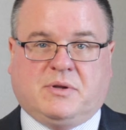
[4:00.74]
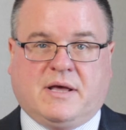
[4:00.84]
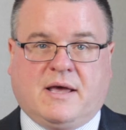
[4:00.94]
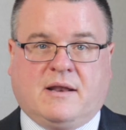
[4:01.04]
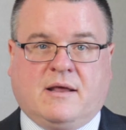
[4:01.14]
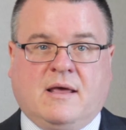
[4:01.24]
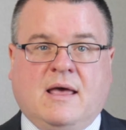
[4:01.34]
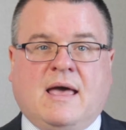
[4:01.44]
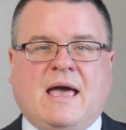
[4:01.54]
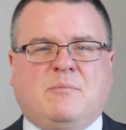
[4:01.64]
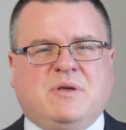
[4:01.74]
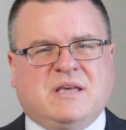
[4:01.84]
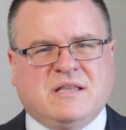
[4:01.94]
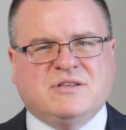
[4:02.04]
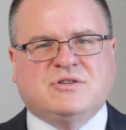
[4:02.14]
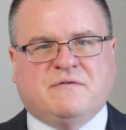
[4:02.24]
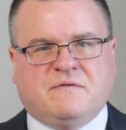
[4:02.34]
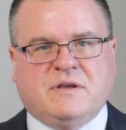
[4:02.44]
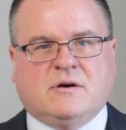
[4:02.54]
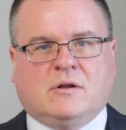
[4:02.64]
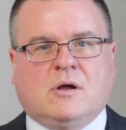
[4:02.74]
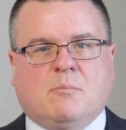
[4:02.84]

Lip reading: plan and begins to feel